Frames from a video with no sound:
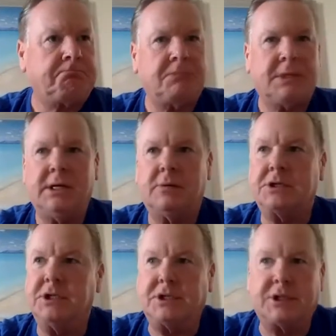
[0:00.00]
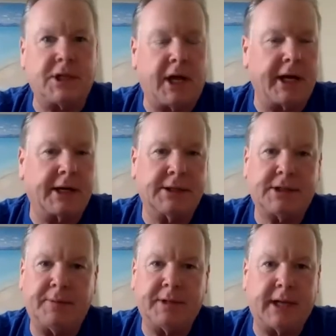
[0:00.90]
it was just like
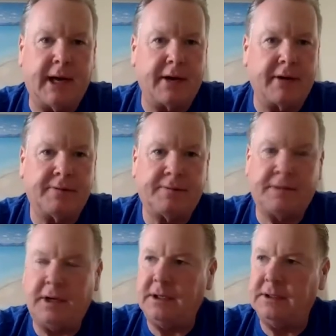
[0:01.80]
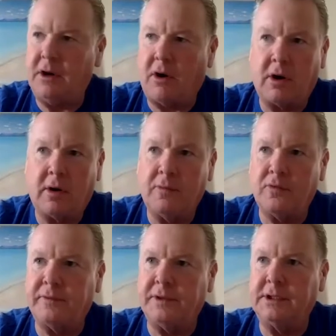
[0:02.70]
something out of a horror
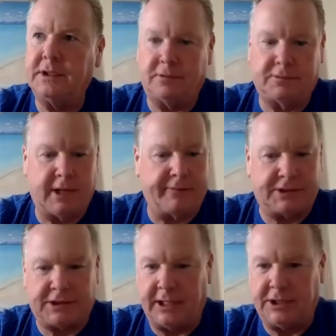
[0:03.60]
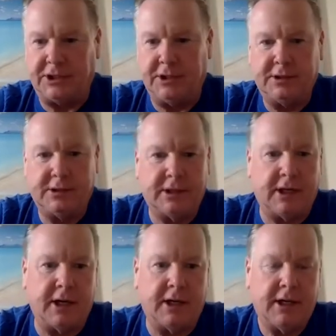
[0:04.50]
movie, devastation.
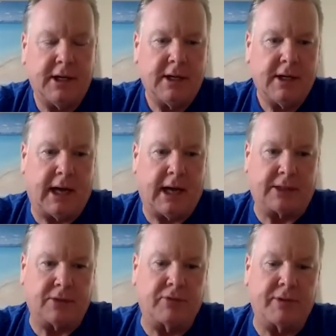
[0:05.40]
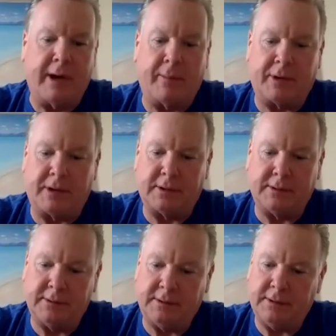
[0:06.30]
I do remember
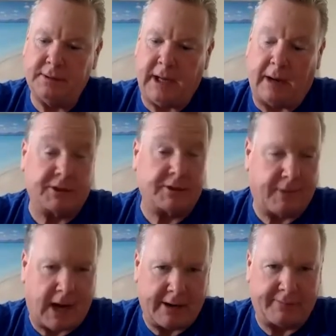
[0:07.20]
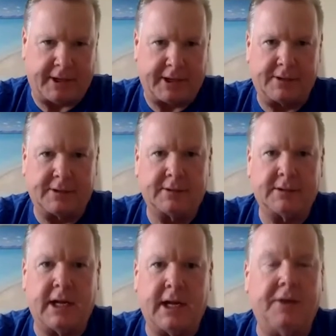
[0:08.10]
I was a firefighter,
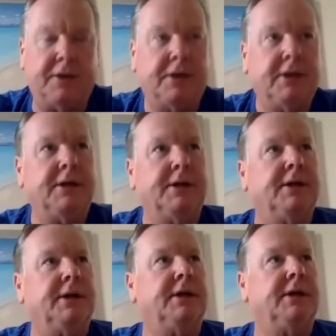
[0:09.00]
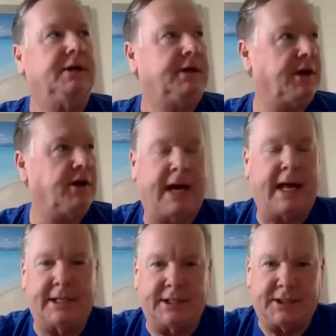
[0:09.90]
and that is